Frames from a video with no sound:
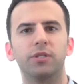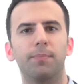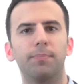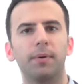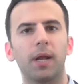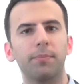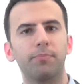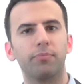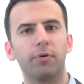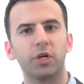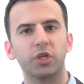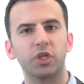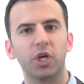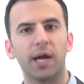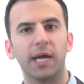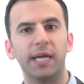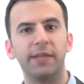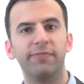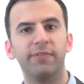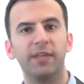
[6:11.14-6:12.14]
to the blood
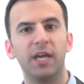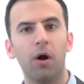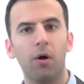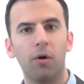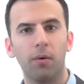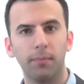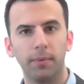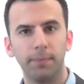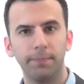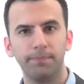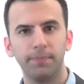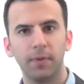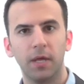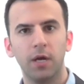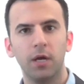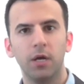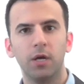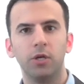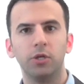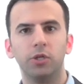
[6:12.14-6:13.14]
pressure in the arm.
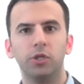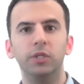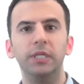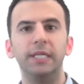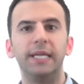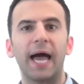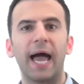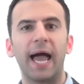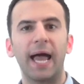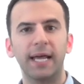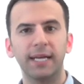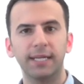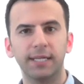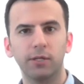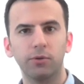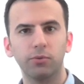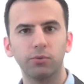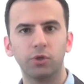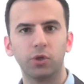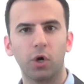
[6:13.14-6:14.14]
You need a
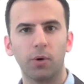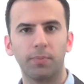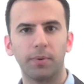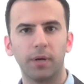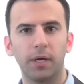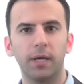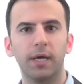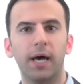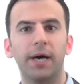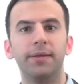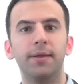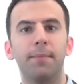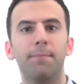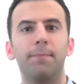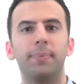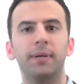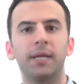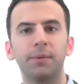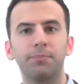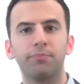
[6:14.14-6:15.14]
handheld Doppler and a
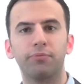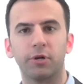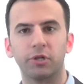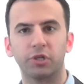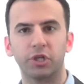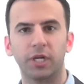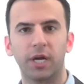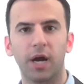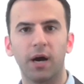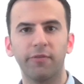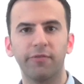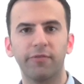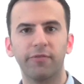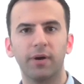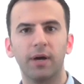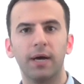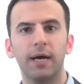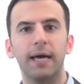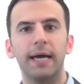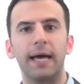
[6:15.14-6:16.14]
blood pressure cuff,
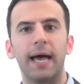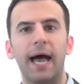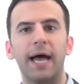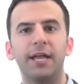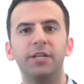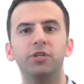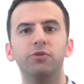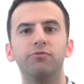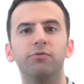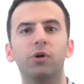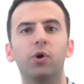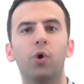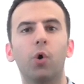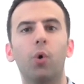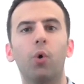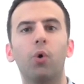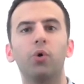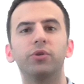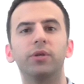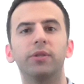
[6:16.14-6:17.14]
and you
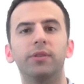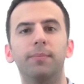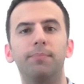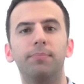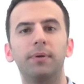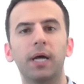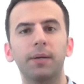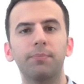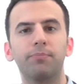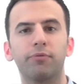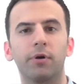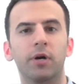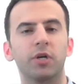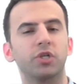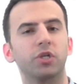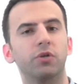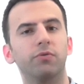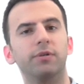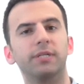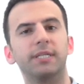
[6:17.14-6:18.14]
record the blood
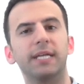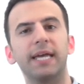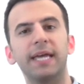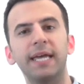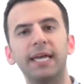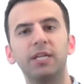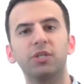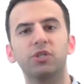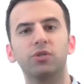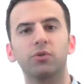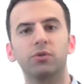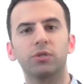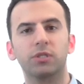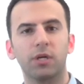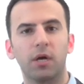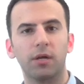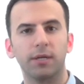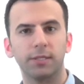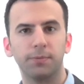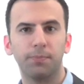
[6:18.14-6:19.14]
pressure at each
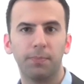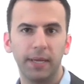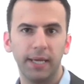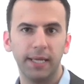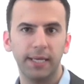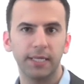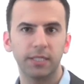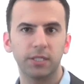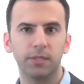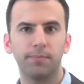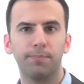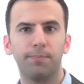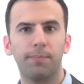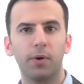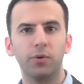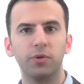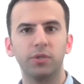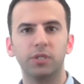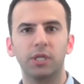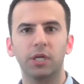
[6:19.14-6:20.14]
dorsalis pedis and
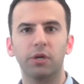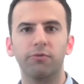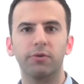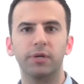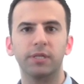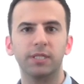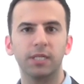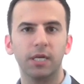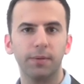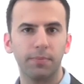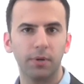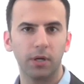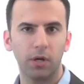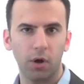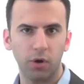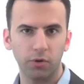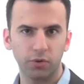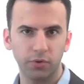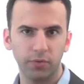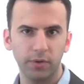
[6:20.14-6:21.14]
posterior
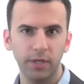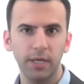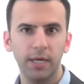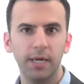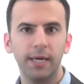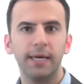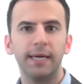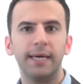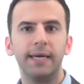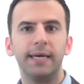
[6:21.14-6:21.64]
tibial artery,